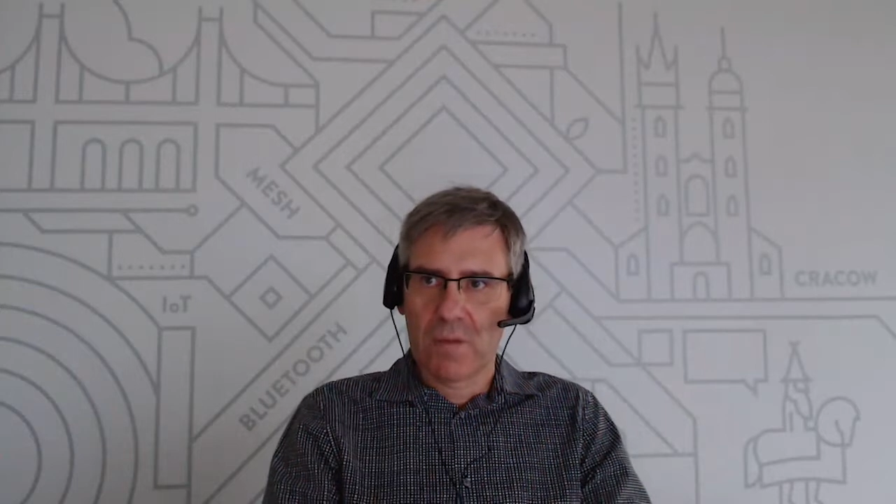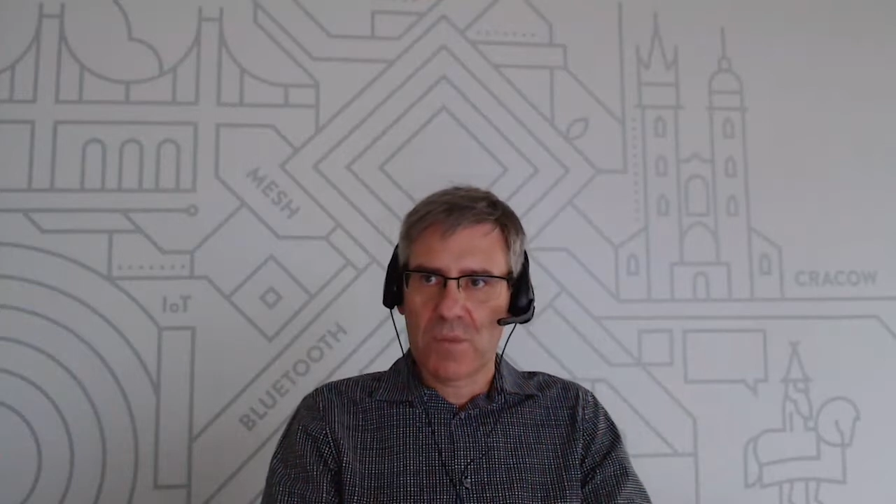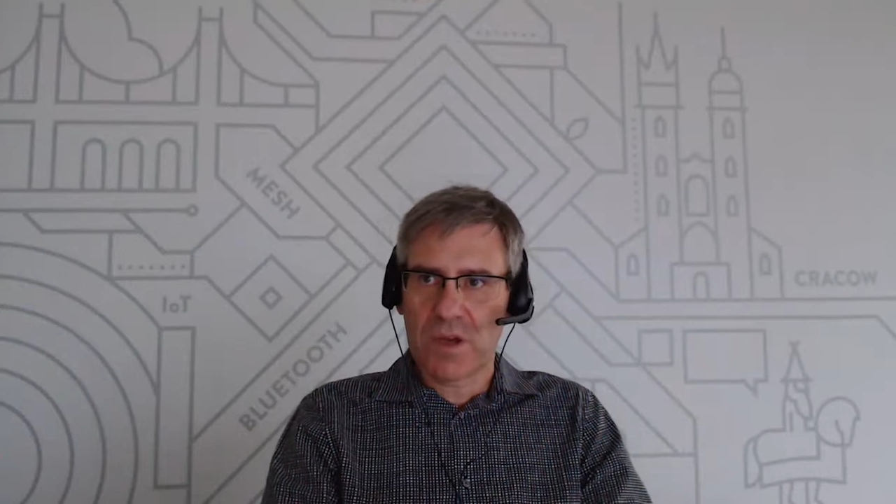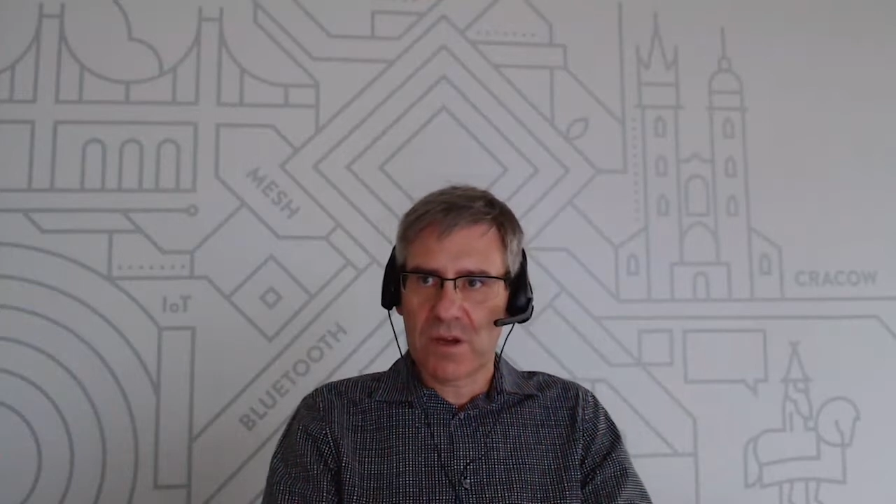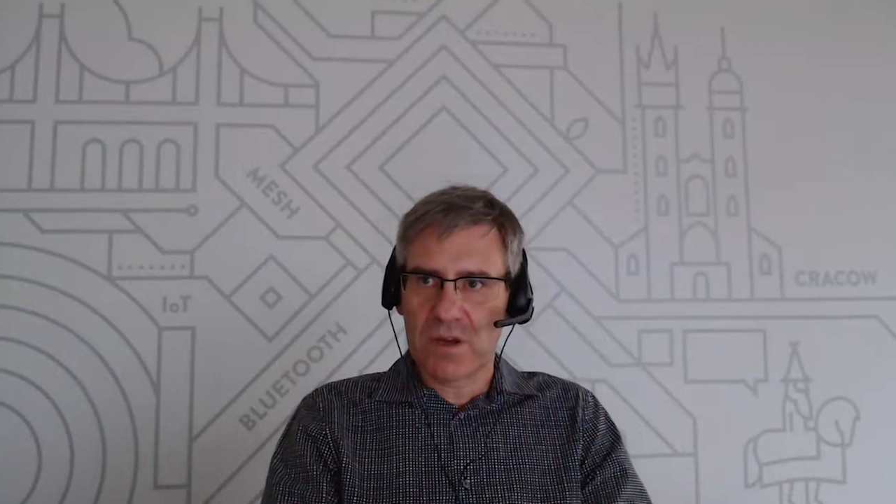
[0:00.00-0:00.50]

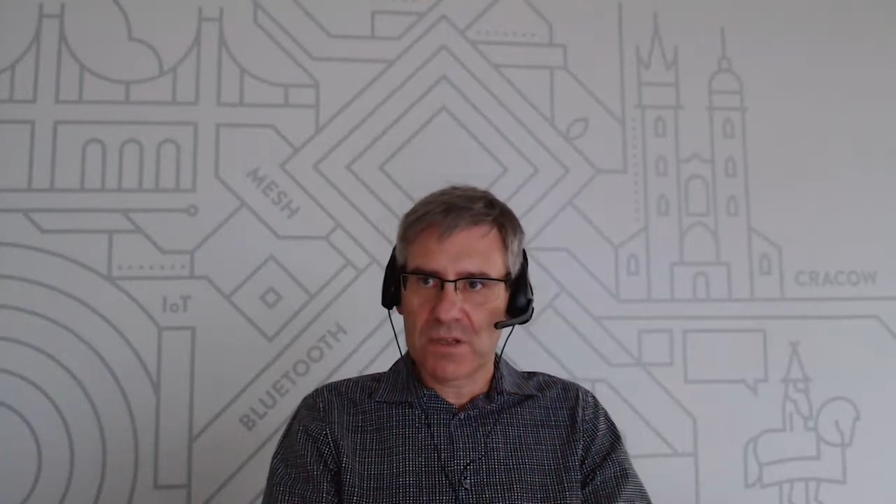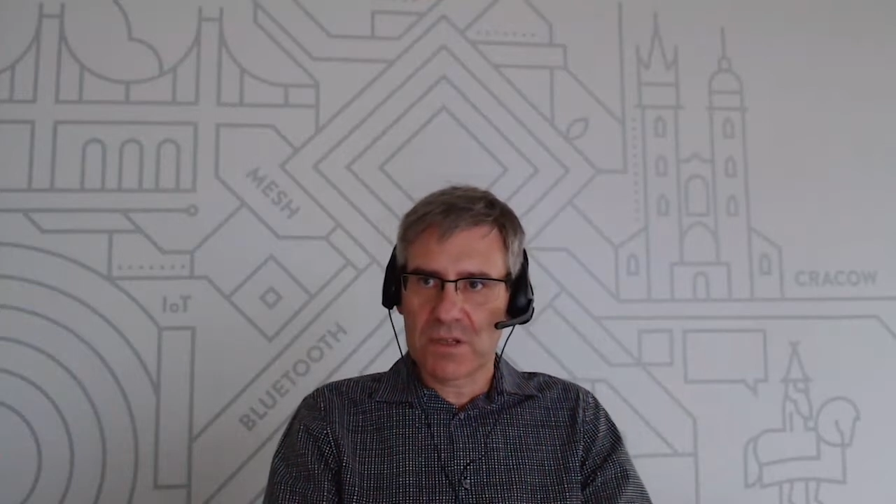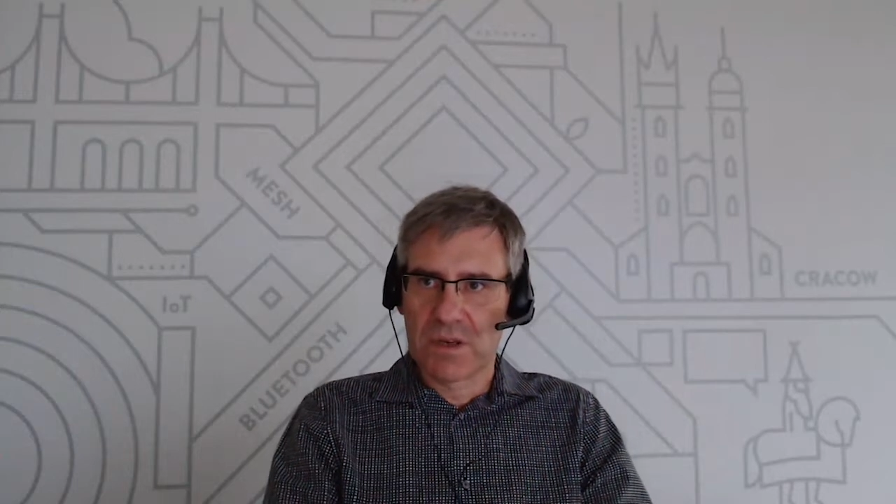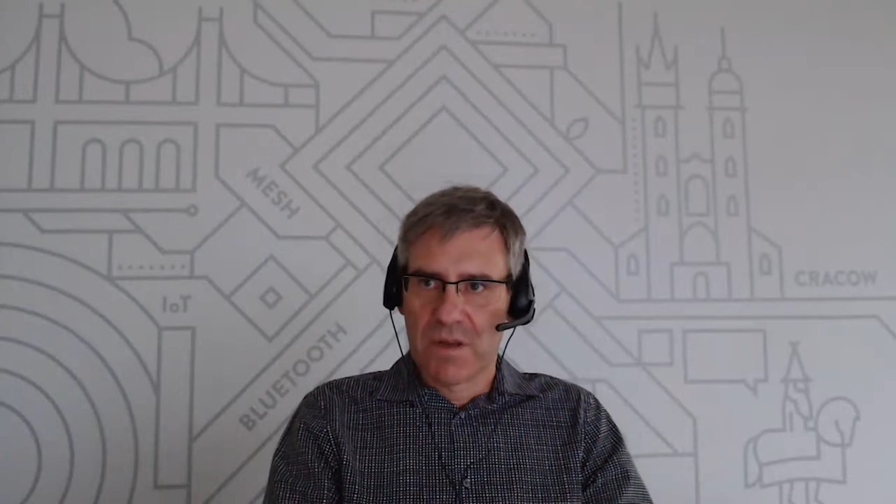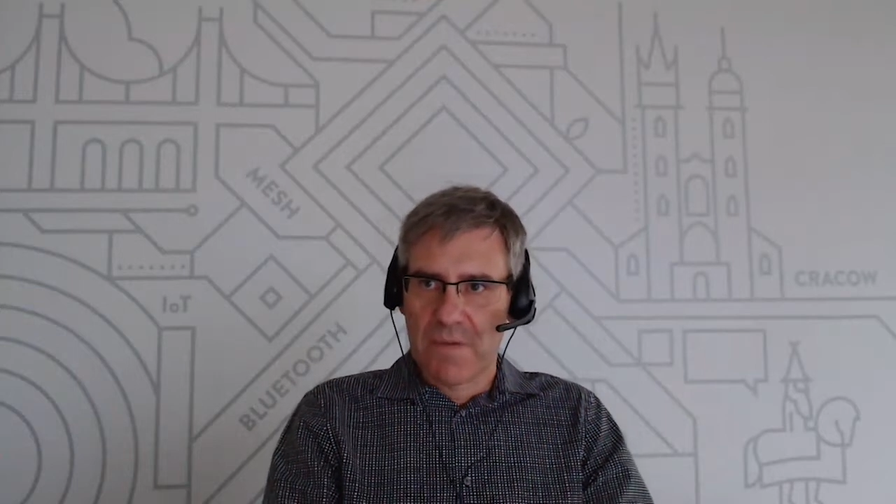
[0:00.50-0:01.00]

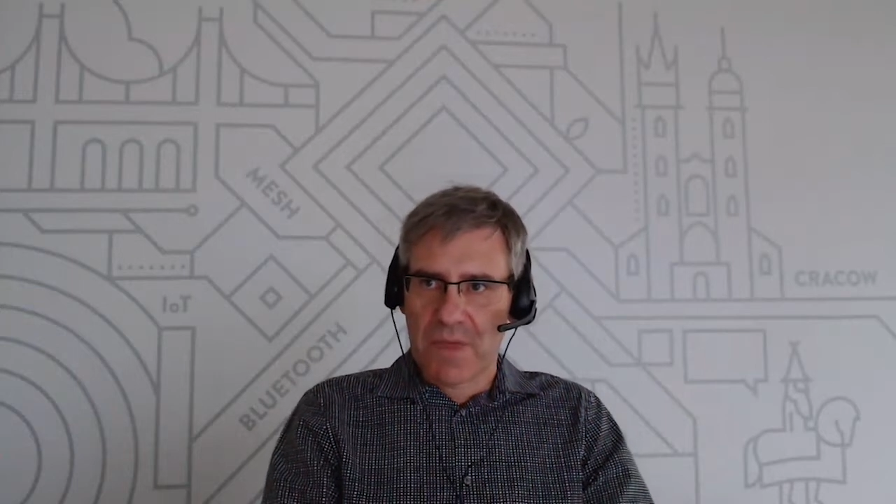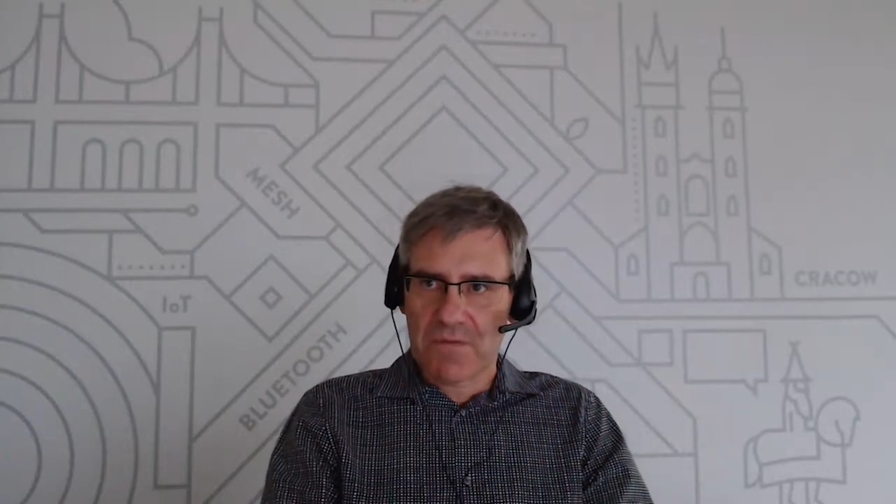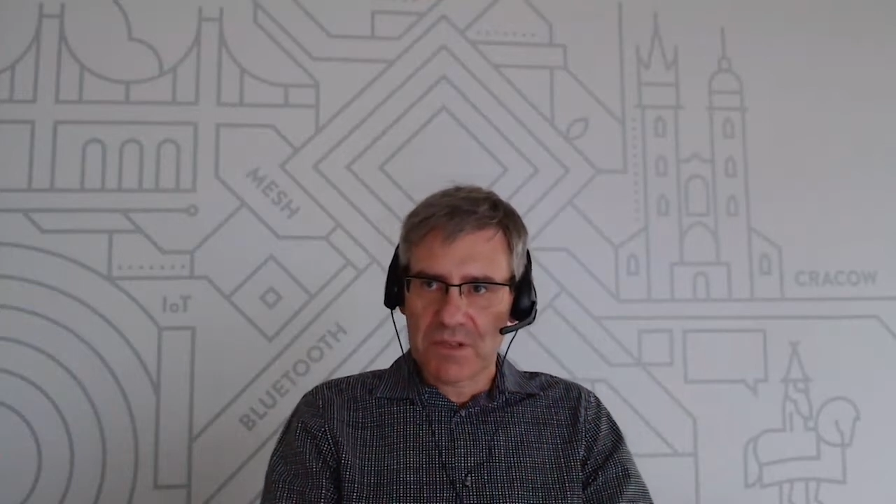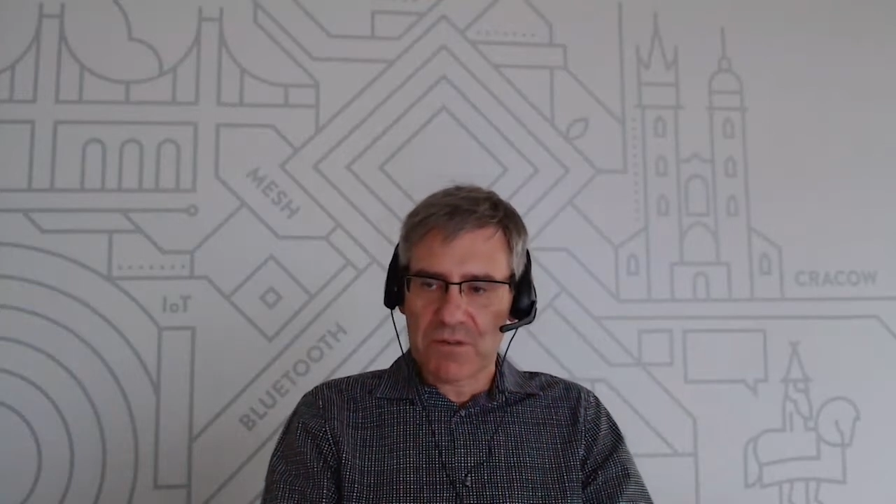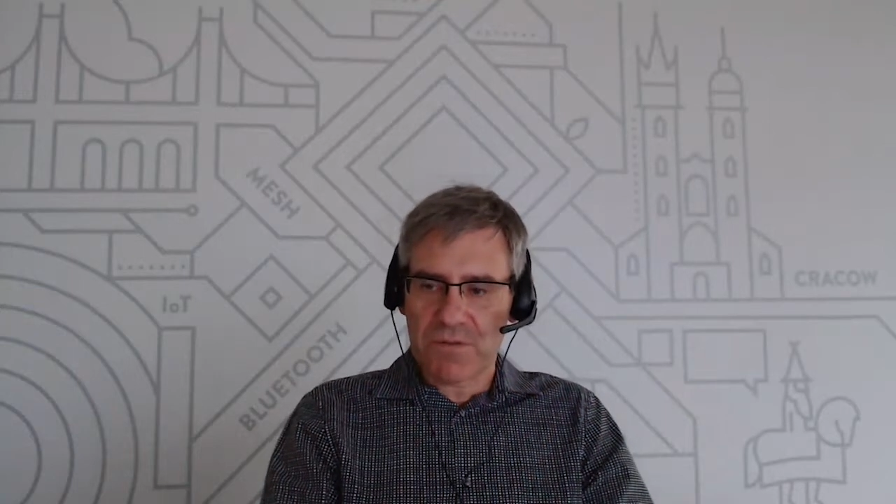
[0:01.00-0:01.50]
Because
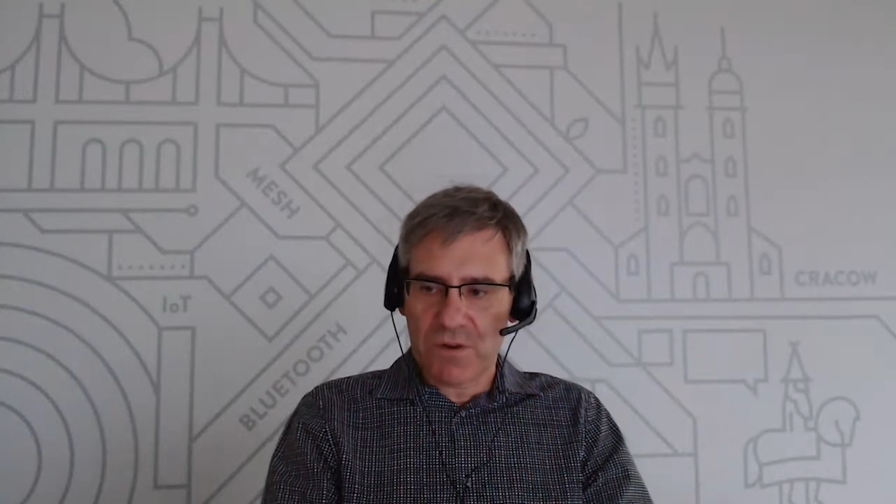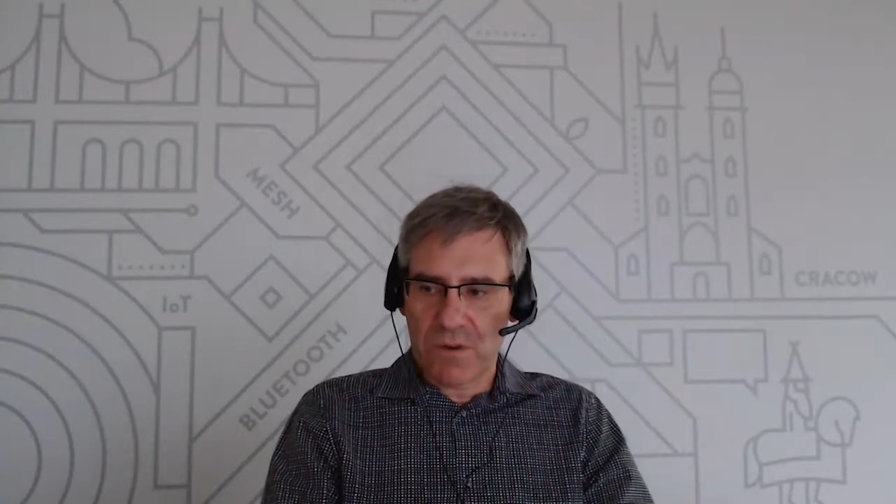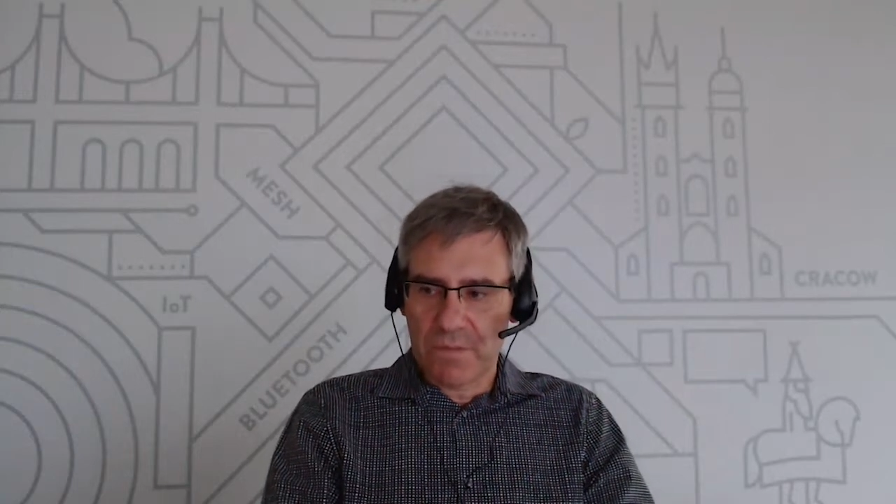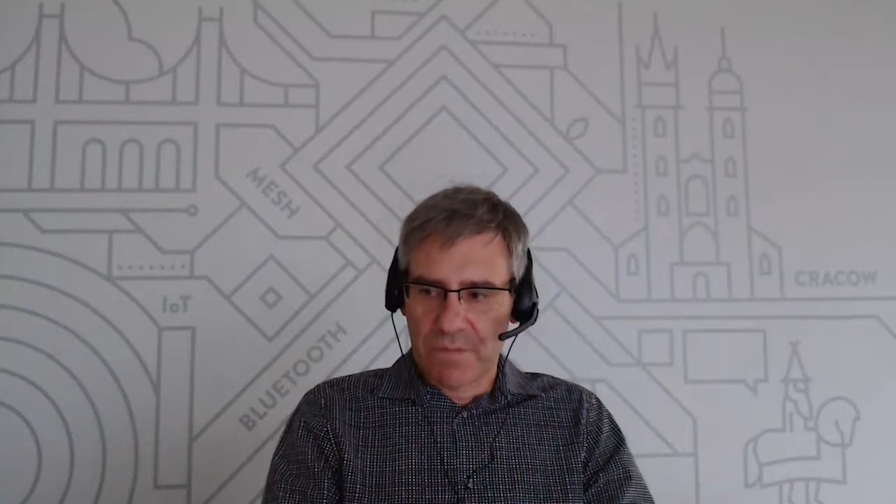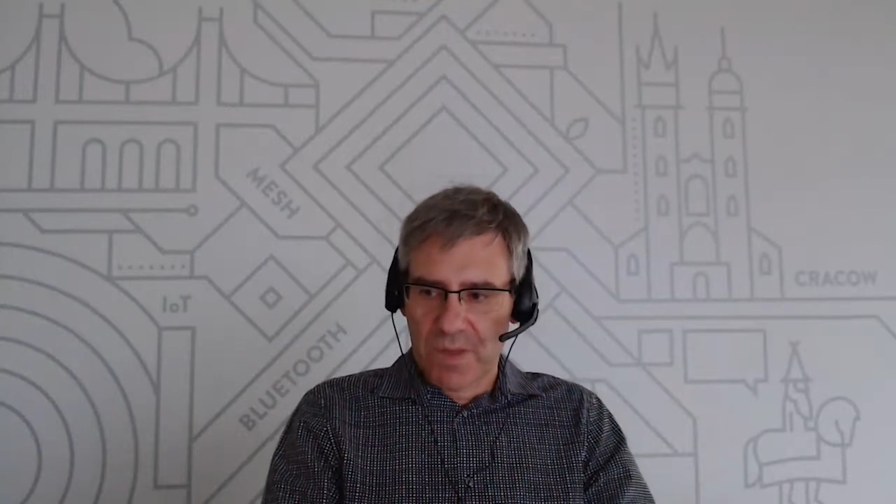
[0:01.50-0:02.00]
first of
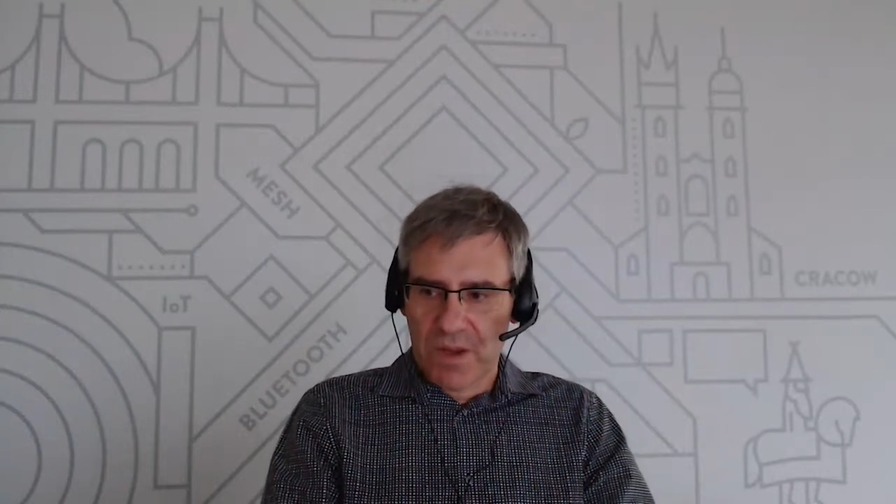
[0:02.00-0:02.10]
all,